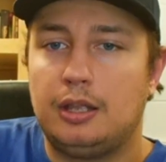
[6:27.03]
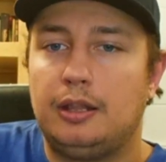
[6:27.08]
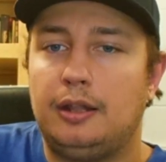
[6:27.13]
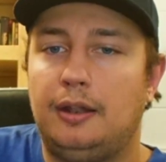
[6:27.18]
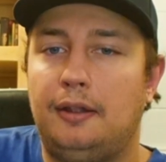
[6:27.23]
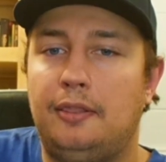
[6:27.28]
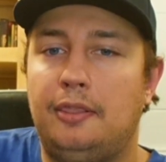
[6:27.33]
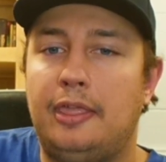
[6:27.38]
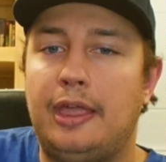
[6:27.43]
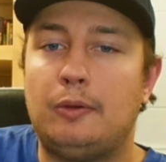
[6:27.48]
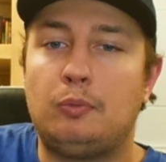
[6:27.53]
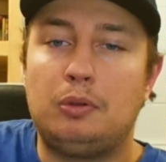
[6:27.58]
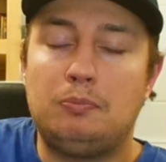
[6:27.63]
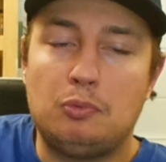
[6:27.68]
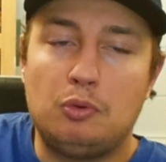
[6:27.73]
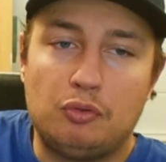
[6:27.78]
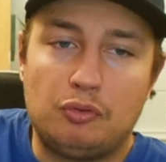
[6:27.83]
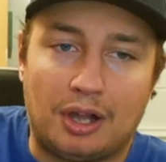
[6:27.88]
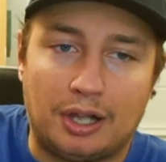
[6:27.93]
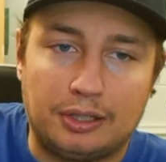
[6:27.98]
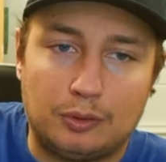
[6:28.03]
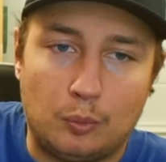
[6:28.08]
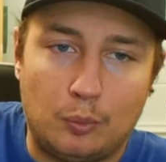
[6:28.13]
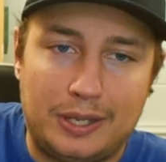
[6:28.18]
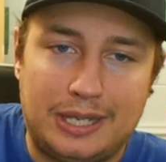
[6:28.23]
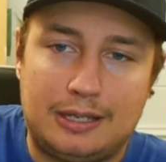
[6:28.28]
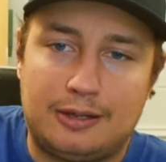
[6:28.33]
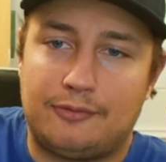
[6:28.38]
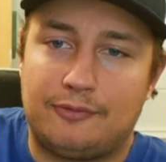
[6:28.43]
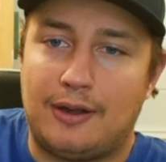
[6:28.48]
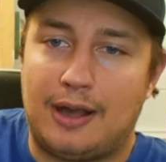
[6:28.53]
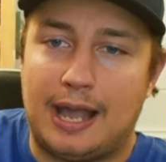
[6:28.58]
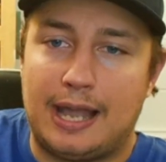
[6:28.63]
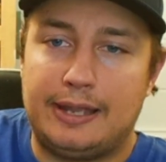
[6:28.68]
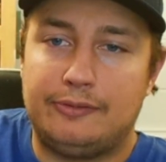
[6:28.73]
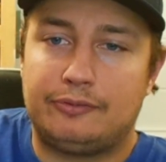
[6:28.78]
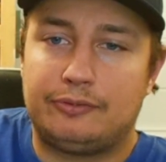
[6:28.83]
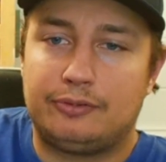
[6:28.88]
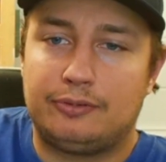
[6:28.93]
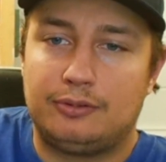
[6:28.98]
Then we move on to week
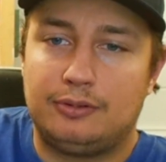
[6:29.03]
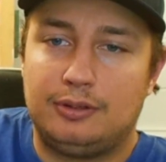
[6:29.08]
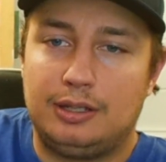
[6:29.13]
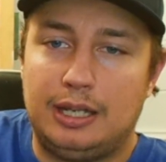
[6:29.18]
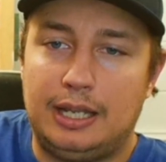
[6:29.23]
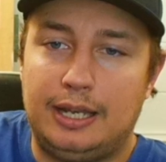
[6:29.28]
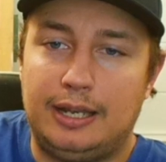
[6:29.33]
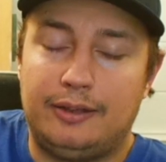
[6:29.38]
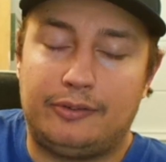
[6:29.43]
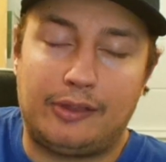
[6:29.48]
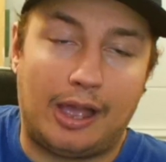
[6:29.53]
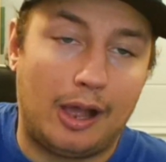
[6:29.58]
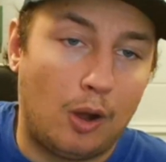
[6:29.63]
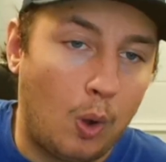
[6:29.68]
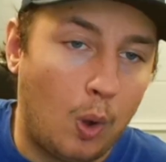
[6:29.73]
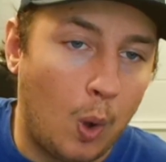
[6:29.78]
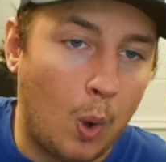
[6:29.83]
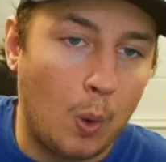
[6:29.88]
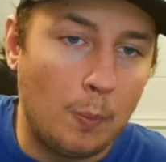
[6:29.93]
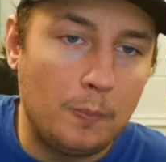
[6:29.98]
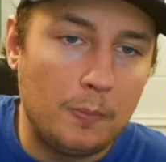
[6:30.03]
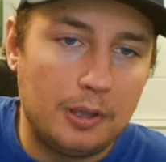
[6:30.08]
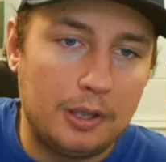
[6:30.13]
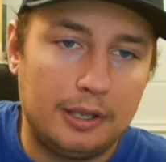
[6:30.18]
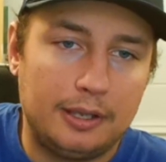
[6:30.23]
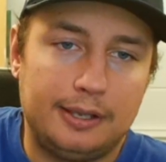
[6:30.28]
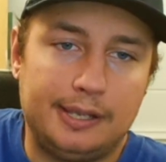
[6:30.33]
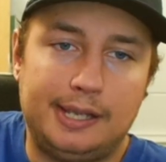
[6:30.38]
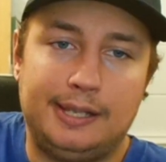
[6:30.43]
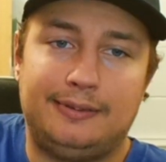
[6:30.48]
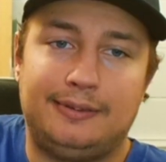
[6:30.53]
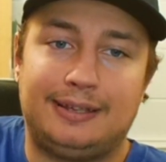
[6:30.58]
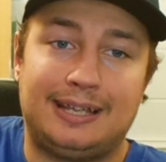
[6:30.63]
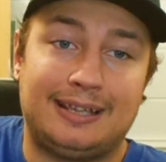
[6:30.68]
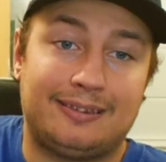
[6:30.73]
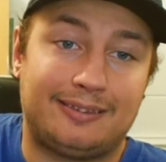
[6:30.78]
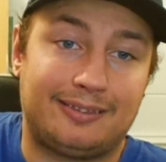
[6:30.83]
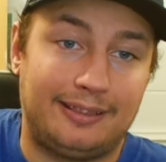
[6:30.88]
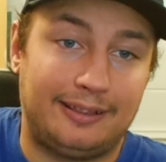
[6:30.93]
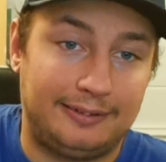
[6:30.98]
five. It is at home. It's
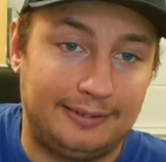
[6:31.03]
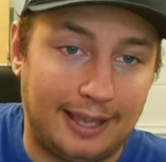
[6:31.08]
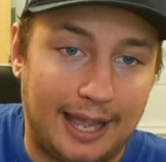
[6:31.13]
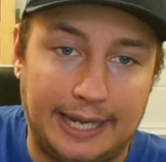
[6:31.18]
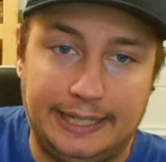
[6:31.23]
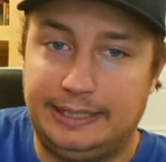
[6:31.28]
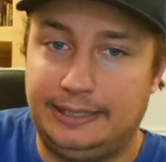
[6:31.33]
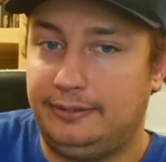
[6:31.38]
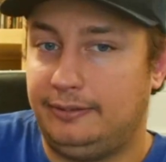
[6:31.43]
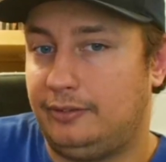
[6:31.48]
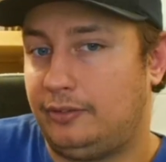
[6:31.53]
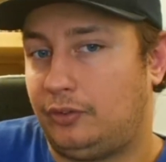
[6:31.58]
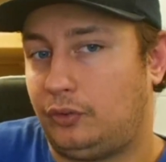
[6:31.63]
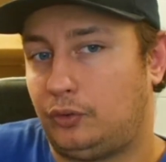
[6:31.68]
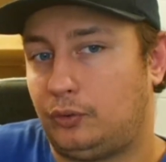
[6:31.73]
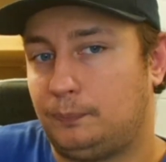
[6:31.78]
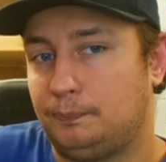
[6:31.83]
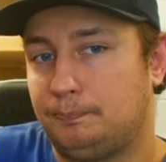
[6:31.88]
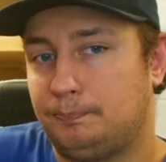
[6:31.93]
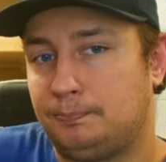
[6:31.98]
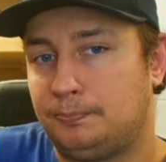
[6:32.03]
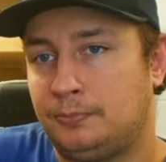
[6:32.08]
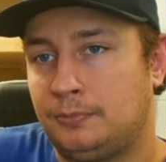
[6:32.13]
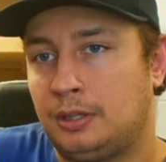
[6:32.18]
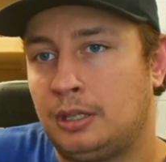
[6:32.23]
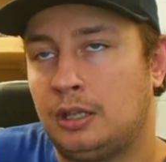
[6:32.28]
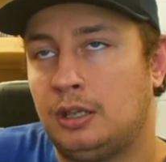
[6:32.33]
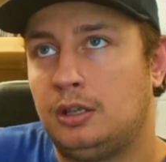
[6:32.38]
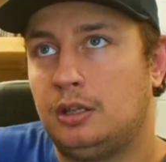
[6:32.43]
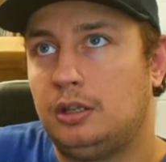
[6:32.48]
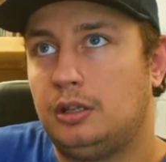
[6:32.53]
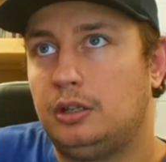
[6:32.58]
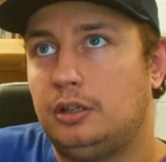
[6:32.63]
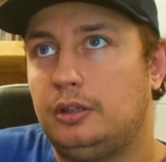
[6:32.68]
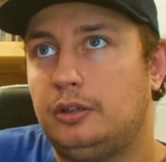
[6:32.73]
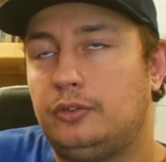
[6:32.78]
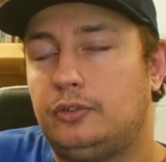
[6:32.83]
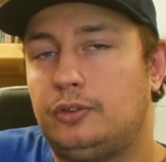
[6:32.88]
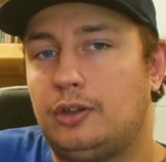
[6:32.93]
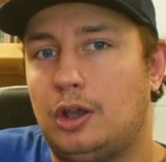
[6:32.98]
against the Titans.
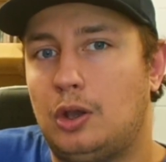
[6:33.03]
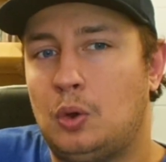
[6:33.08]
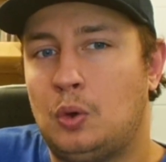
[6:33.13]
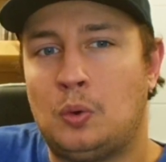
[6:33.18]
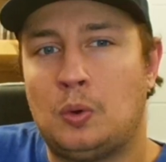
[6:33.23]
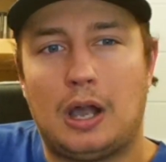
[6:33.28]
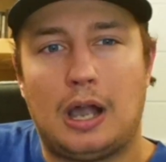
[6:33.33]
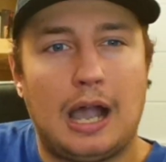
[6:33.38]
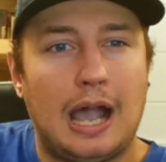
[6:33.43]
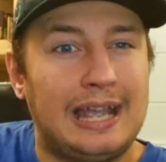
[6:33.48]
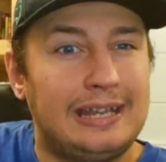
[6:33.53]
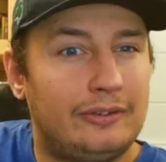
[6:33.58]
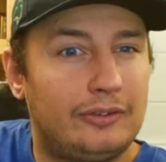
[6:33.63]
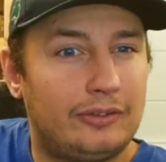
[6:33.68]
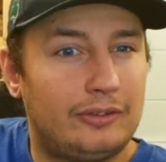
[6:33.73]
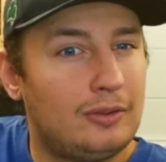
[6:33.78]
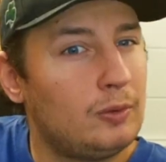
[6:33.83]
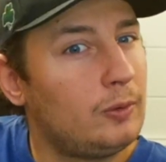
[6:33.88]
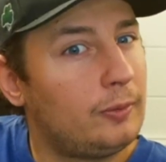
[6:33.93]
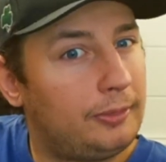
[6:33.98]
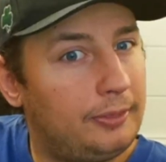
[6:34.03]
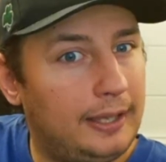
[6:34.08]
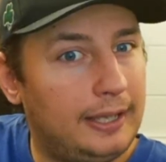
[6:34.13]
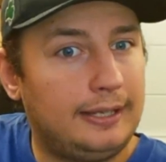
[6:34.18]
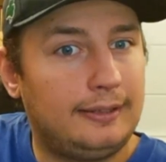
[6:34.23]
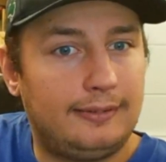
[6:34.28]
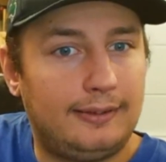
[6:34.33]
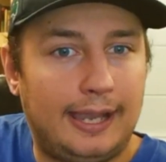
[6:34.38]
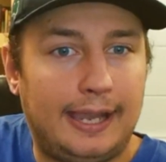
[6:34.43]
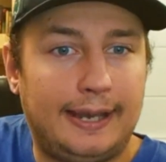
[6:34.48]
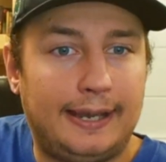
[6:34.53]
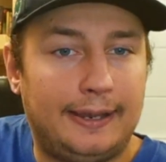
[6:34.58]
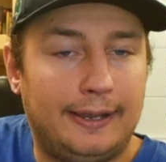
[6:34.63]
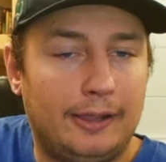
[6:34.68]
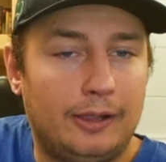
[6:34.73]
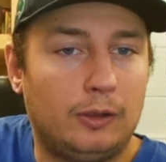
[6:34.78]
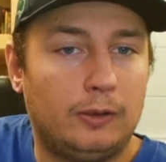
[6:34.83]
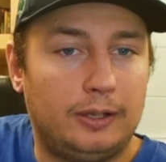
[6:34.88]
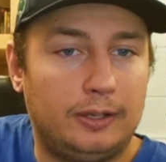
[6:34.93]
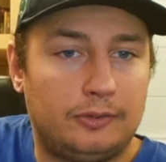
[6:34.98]
So I still think
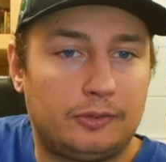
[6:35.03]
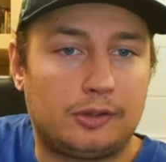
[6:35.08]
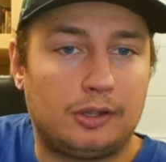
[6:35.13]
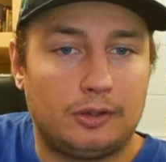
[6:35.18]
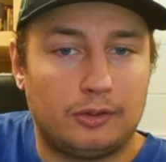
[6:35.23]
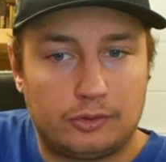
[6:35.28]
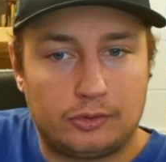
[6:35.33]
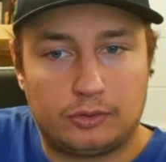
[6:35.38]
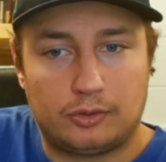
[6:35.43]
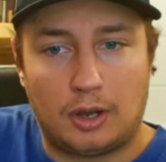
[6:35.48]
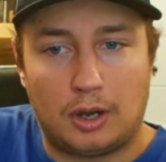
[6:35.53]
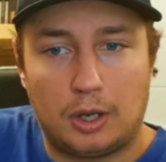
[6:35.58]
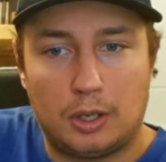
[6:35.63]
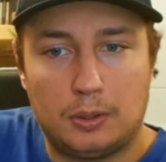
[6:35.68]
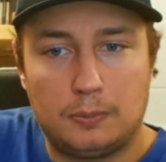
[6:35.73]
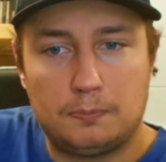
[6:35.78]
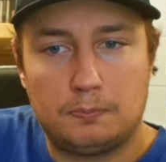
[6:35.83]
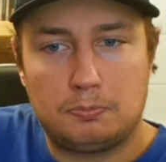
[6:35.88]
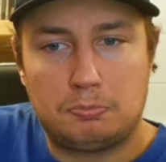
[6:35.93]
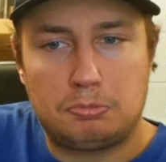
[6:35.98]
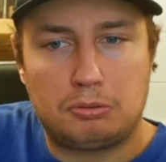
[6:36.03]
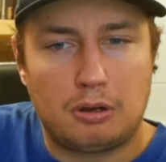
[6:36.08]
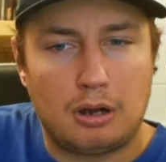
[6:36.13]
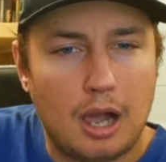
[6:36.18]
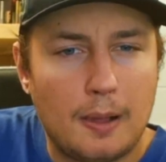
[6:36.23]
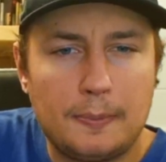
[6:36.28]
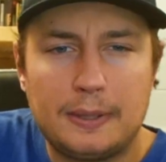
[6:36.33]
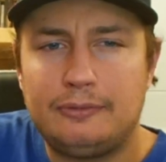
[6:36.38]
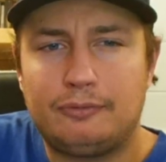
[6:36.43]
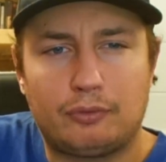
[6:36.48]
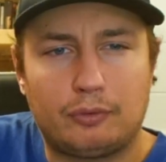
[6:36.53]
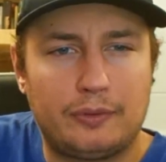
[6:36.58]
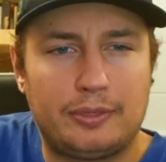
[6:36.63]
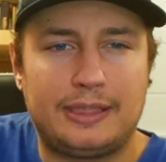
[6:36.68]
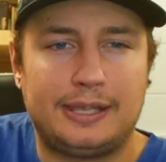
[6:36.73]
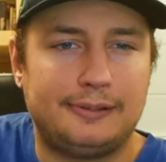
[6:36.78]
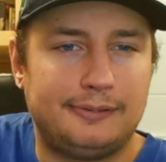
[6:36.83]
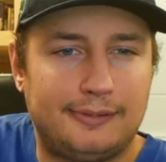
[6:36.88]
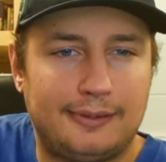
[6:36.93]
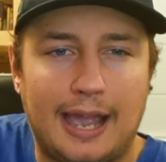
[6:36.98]
Tannehill is going to start probably for the
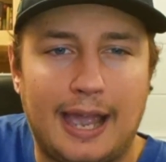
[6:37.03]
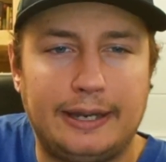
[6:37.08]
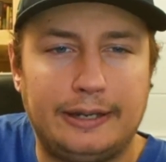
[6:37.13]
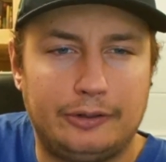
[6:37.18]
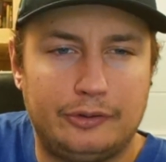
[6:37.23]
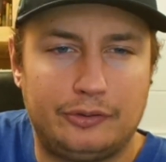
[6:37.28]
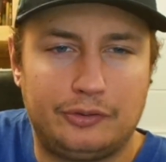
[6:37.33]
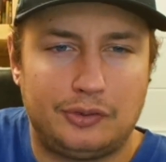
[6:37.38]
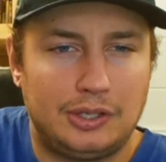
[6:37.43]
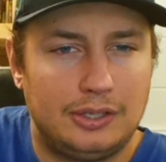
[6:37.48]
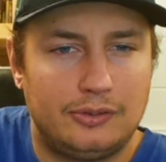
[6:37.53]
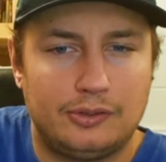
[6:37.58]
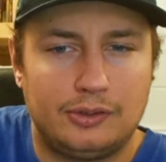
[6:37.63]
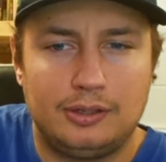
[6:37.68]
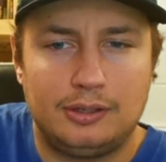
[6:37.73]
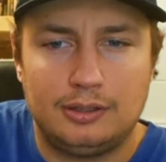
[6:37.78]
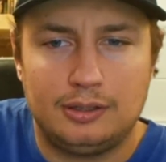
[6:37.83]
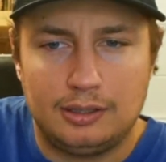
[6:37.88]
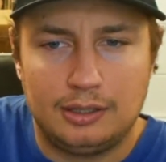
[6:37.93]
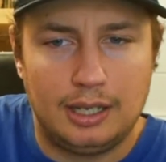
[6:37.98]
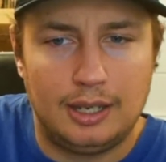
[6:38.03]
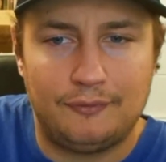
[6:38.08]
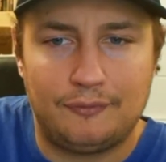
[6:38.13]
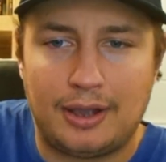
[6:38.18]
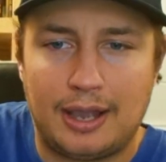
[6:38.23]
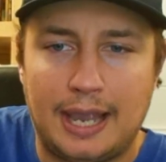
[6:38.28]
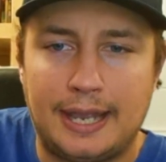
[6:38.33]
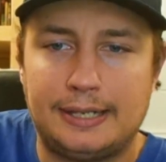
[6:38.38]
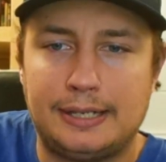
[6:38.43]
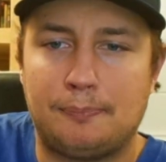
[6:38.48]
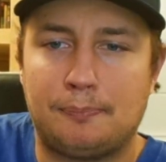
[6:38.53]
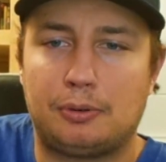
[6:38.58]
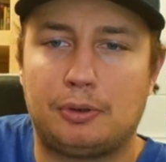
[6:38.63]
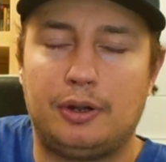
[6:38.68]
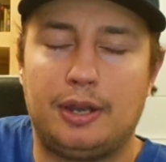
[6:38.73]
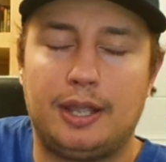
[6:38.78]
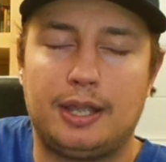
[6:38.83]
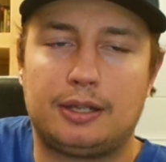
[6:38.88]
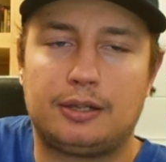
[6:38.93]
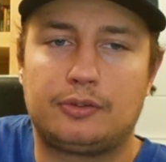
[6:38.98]
entire season, if I had to
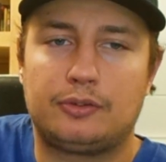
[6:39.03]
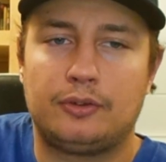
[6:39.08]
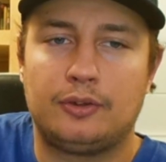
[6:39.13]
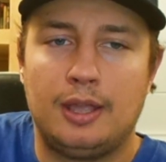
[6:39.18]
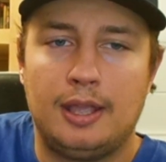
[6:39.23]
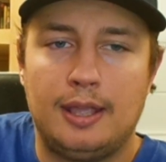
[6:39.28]
predict.